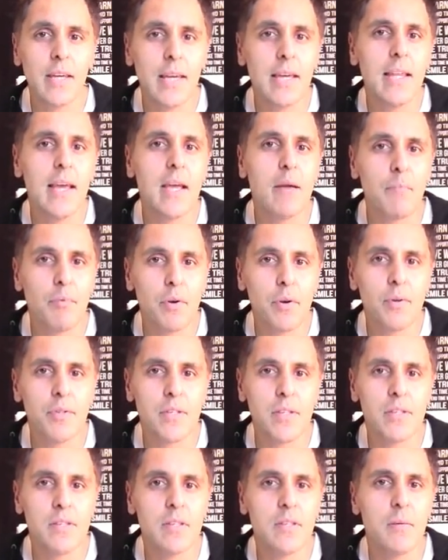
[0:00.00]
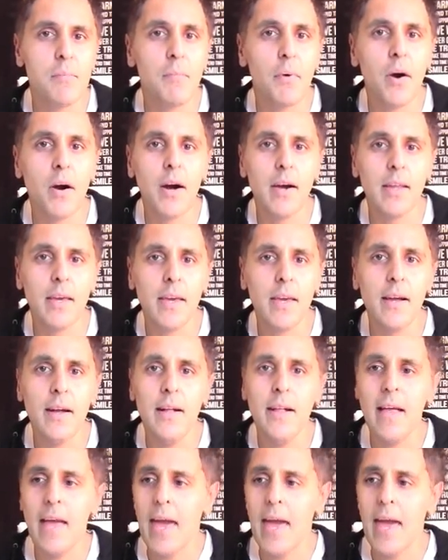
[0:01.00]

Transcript: innate process of the body